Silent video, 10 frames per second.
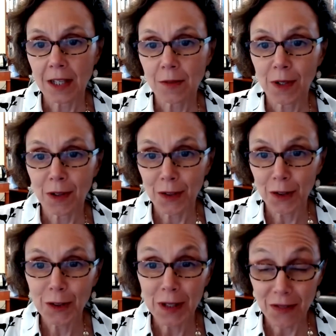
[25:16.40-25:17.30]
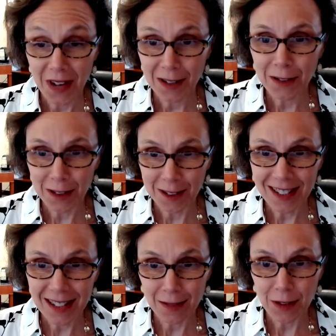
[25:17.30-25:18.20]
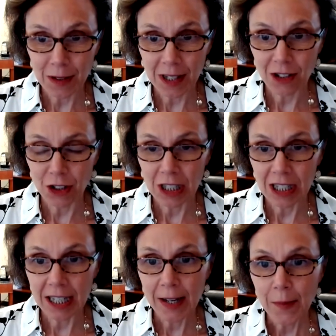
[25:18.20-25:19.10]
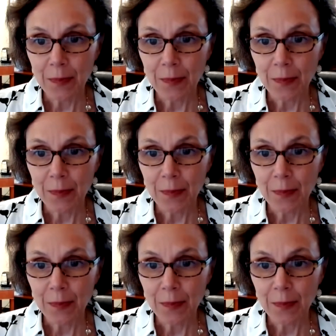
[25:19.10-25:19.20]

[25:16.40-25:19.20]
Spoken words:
one of the early founders of USG,